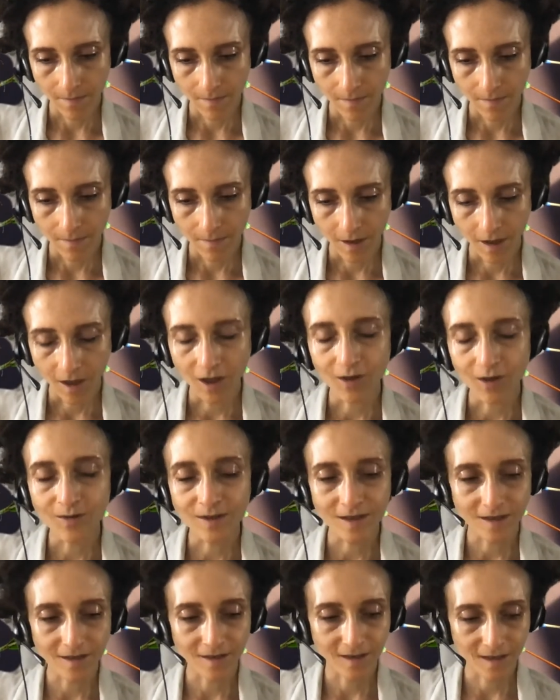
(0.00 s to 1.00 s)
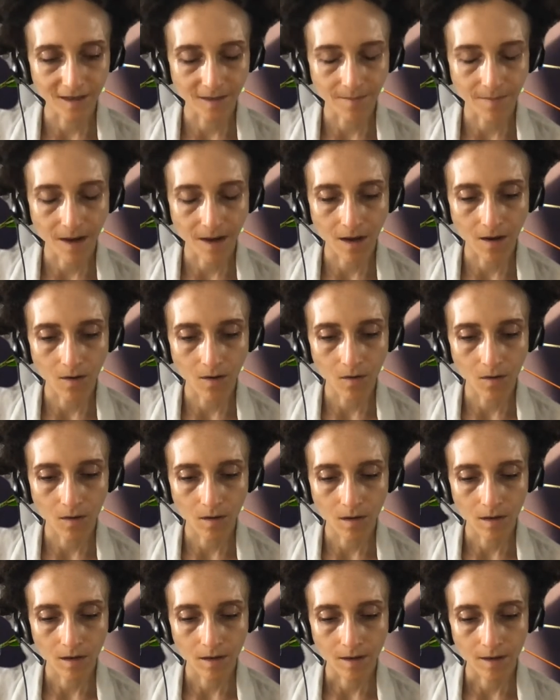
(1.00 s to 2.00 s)
closer somehow,
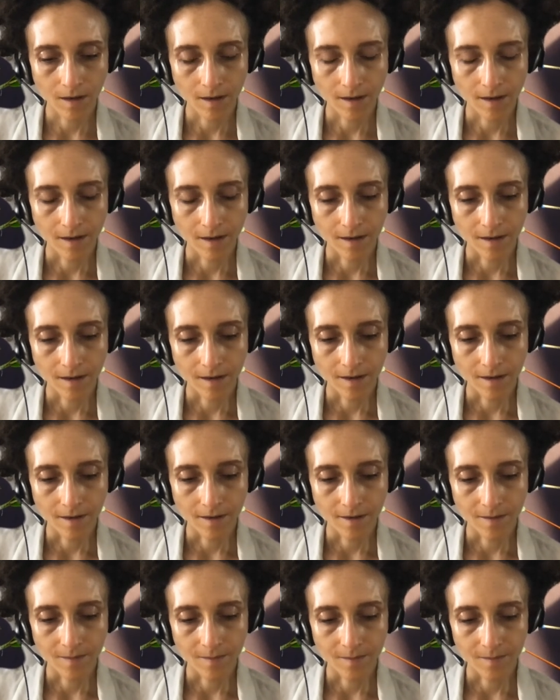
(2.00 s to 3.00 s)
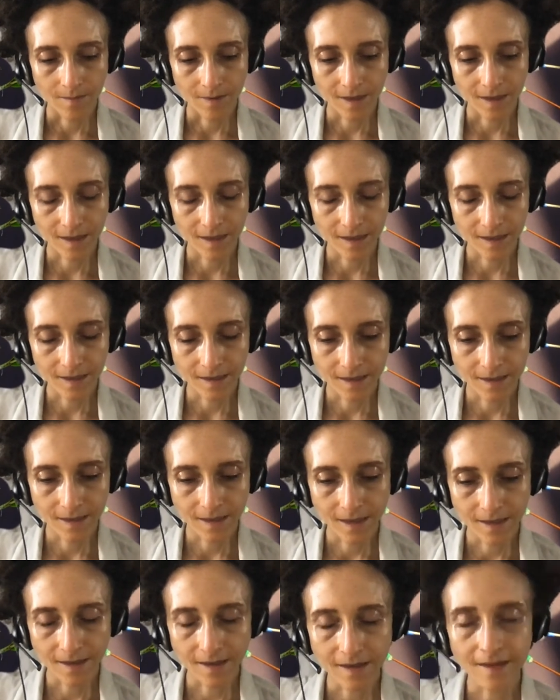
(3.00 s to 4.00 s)
because
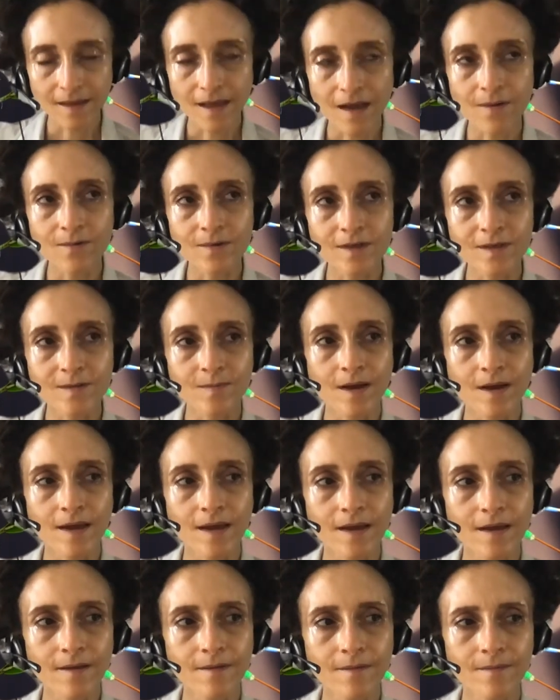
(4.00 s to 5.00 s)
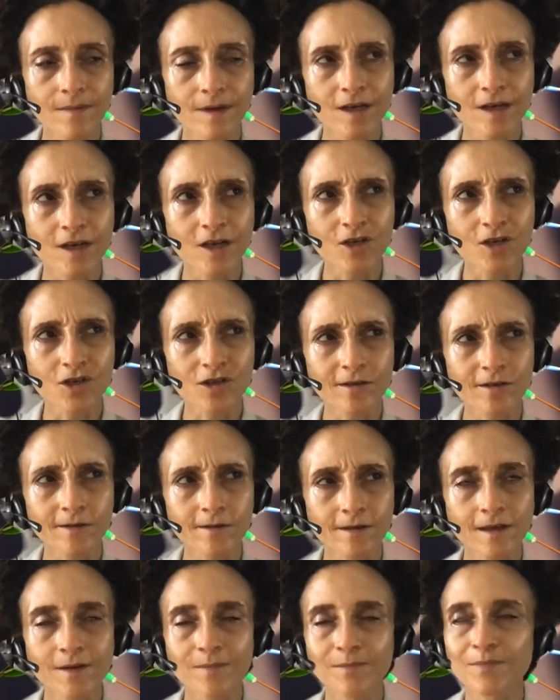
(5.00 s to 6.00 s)
I think that was my initial
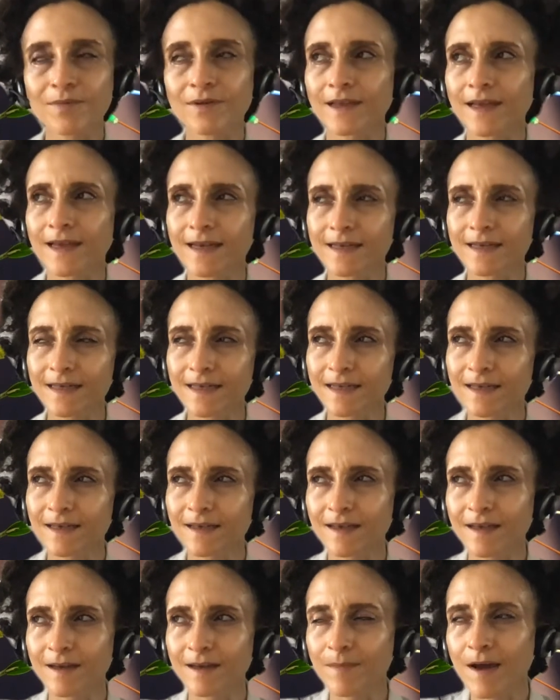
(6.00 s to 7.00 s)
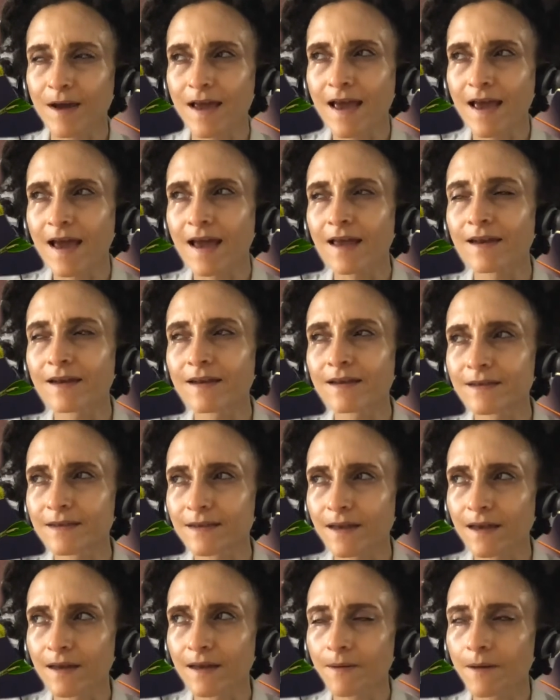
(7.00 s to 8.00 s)
complaint in my head, is
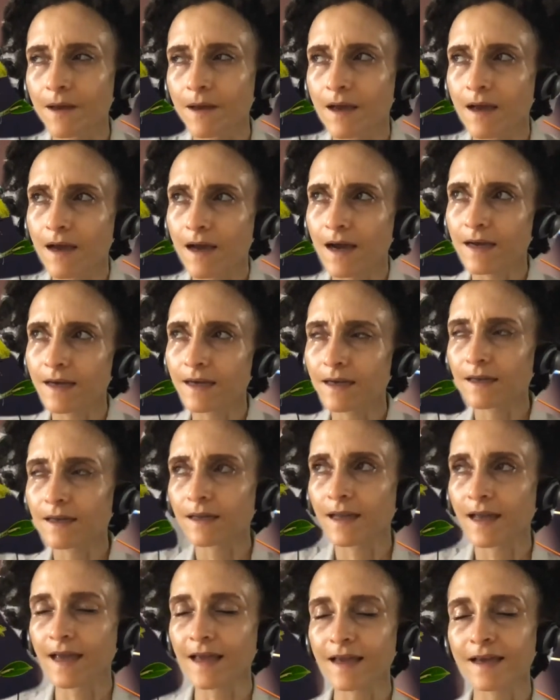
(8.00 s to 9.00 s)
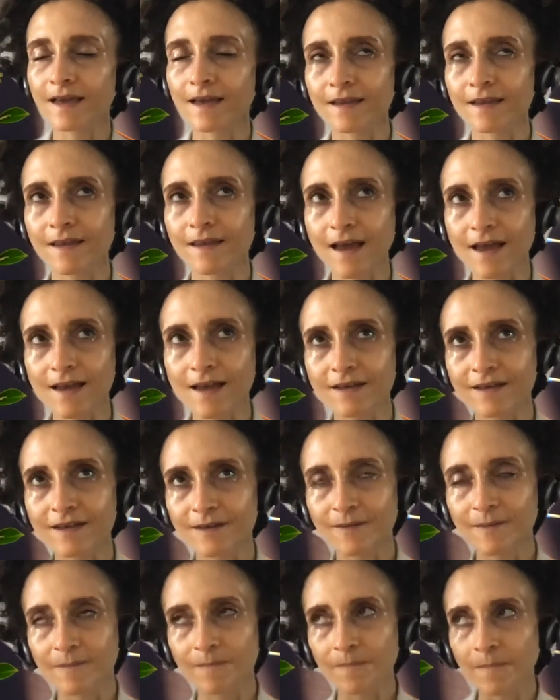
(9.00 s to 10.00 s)
that I didn't like that
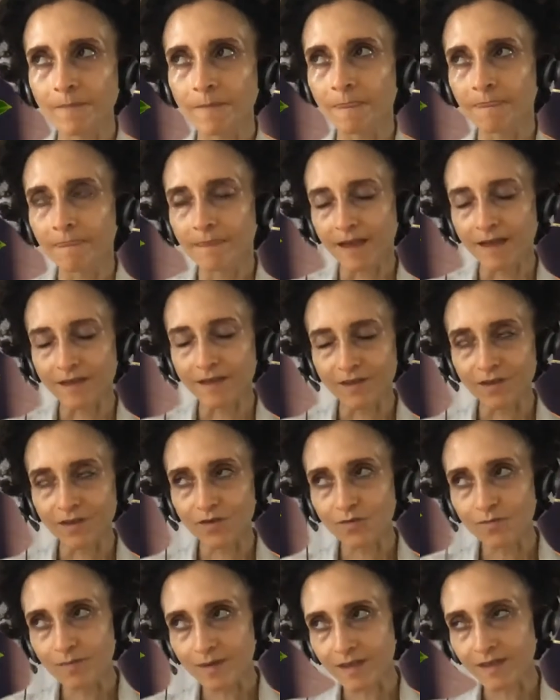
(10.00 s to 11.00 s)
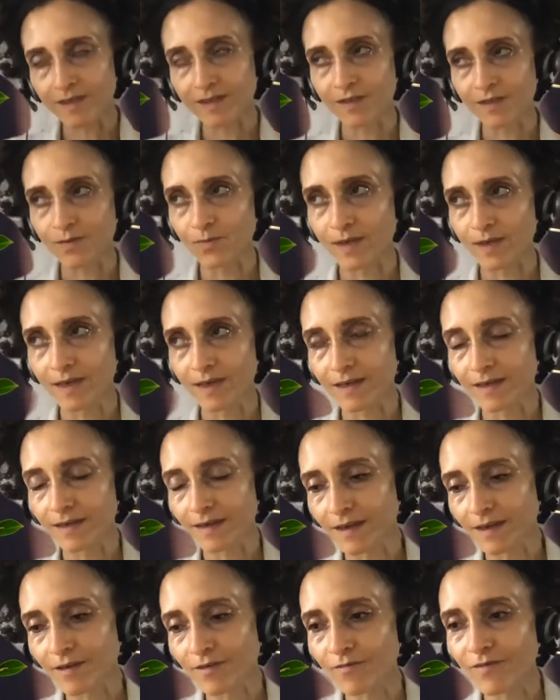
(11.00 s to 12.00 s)
as humans we
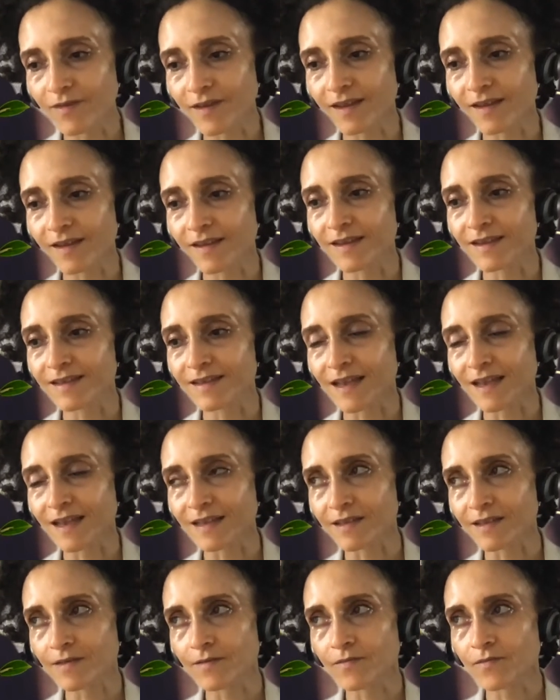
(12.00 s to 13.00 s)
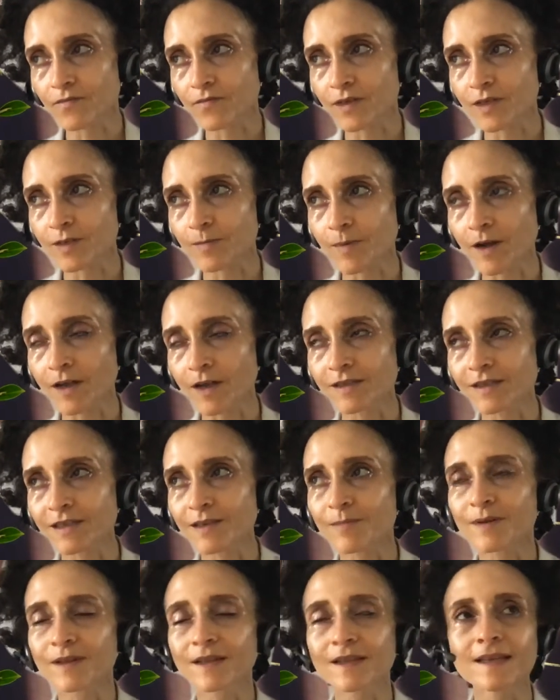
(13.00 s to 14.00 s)
didn't feel this sense of
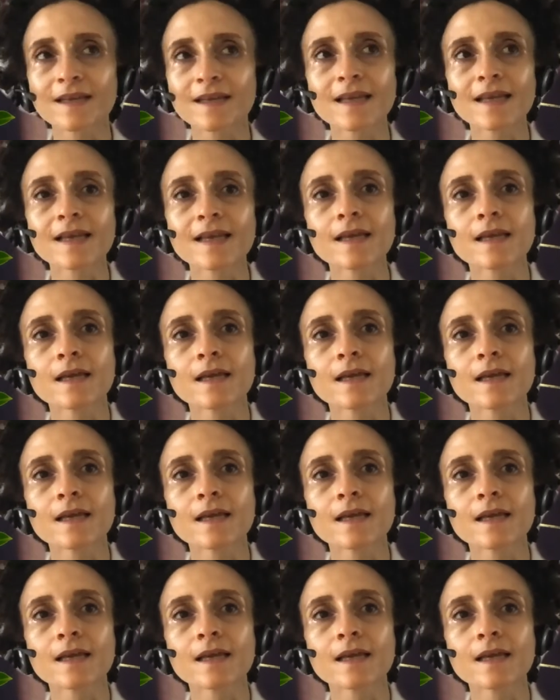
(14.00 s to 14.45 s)
responsibility